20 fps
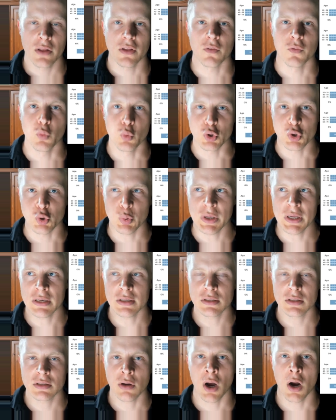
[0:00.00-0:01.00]
The foods you
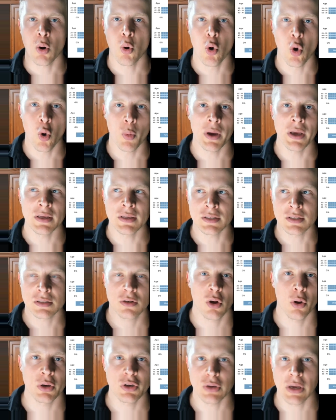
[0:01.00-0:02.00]
eat are always
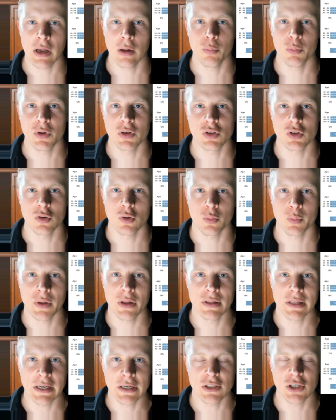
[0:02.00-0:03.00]
going to help you to
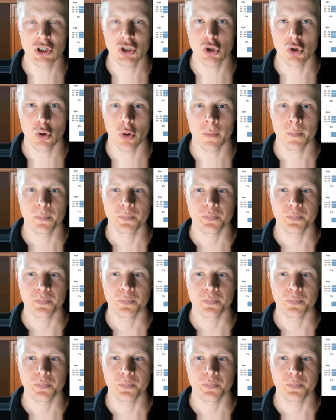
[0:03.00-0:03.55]
build lean tissue